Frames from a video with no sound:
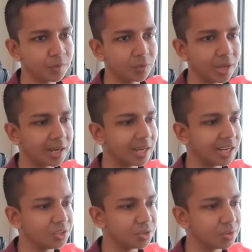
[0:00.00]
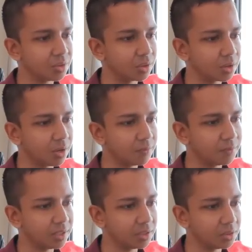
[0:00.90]
You can adjust the
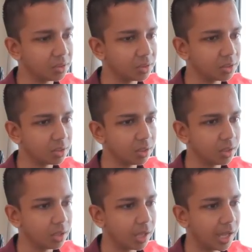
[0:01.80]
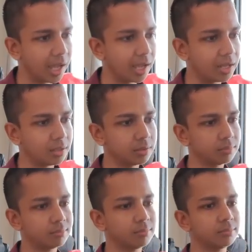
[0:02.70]
curveness and
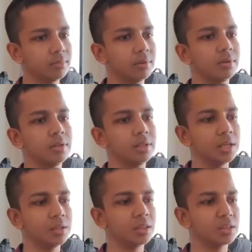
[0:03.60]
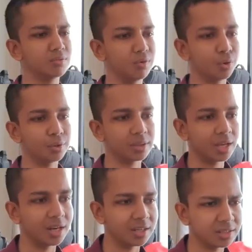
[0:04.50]
this was
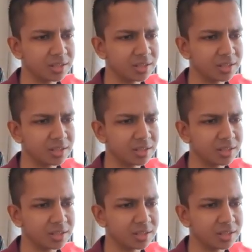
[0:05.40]
it.